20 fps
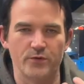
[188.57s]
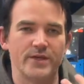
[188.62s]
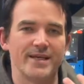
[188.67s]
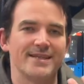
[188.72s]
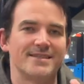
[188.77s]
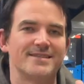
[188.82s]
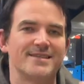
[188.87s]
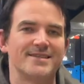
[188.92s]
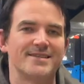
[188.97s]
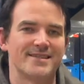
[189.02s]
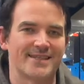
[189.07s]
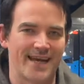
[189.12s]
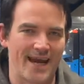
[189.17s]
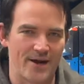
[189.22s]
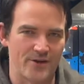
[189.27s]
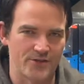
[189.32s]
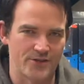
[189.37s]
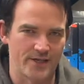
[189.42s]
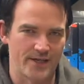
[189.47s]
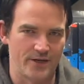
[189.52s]
It's the
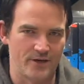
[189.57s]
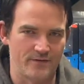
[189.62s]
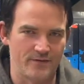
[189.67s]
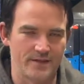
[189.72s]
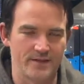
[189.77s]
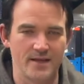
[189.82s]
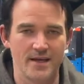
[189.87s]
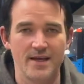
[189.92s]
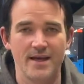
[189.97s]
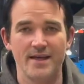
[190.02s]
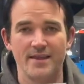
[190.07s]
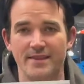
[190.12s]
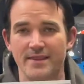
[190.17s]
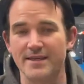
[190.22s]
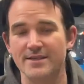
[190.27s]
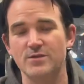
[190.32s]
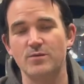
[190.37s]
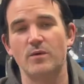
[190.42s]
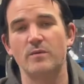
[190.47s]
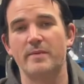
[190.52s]
scarcity of it.
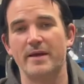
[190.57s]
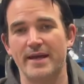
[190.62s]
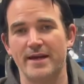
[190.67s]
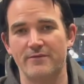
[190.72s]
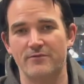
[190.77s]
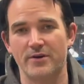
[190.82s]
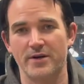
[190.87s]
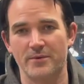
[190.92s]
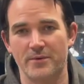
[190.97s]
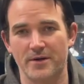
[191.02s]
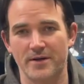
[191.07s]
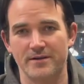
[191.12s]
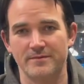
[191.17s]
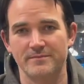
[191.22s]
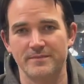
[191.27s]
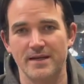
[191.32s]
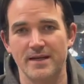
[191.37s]
This will be everywhere.